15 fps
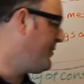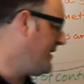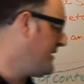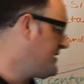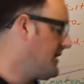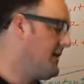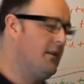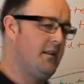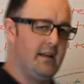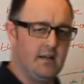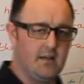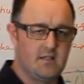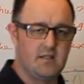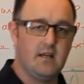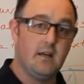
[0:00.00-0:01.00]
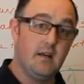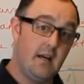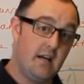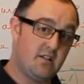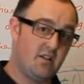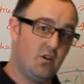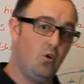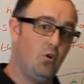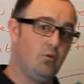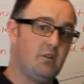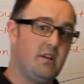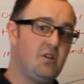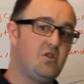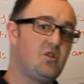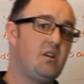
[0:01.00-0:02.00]
place to get links. It's the
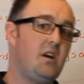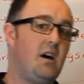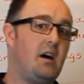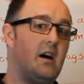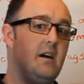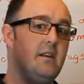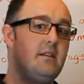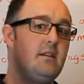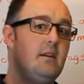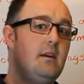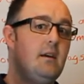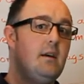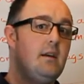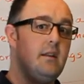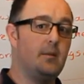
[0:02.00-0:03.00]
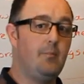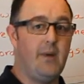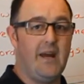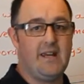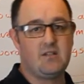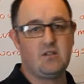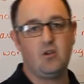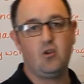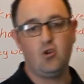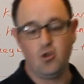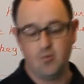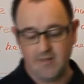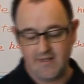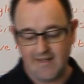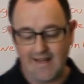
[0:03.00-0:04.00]
oldest and the best
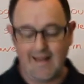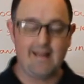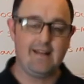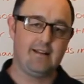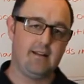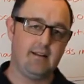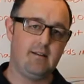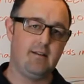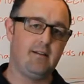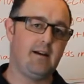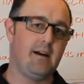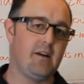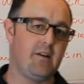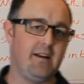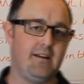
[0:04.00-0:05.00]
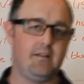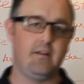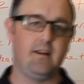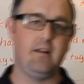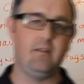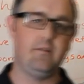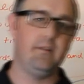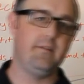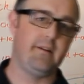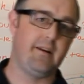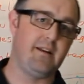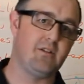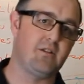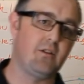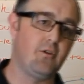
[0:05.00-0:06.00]
human edited directory that
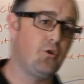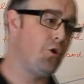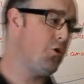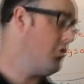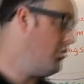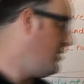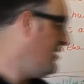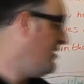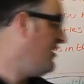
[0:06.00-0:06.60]
there is. Google